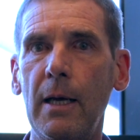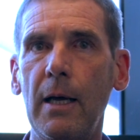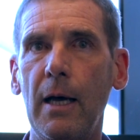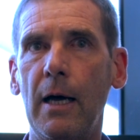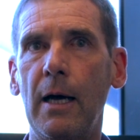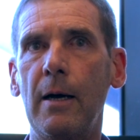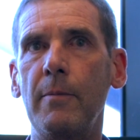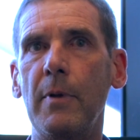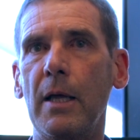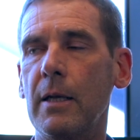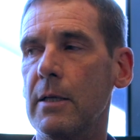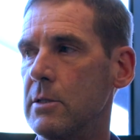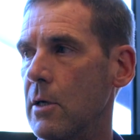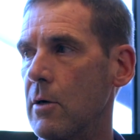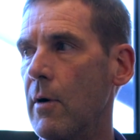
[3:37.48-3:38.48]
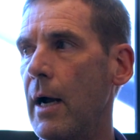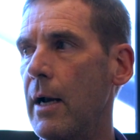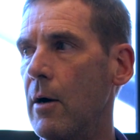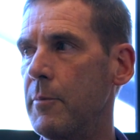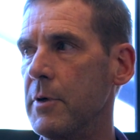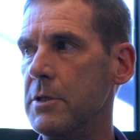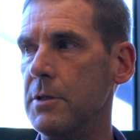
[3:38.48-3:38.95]
And it's a great
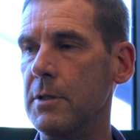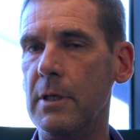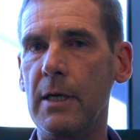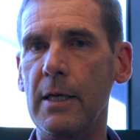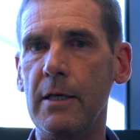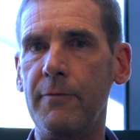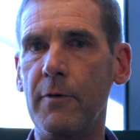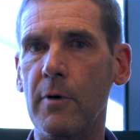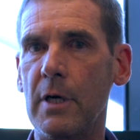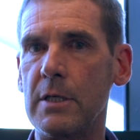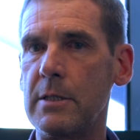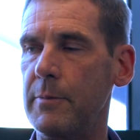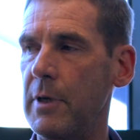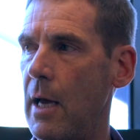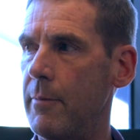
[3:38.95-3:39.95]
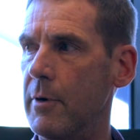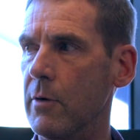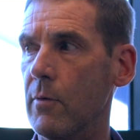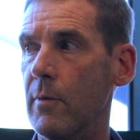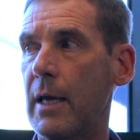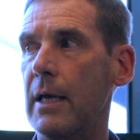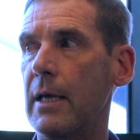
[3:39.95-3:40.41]
opportunity for us to be able to
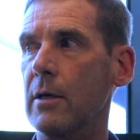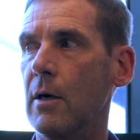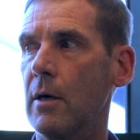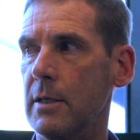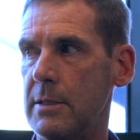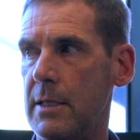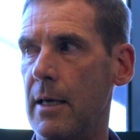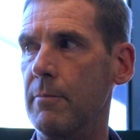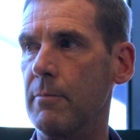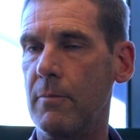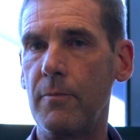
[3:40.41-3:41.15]
recognise them.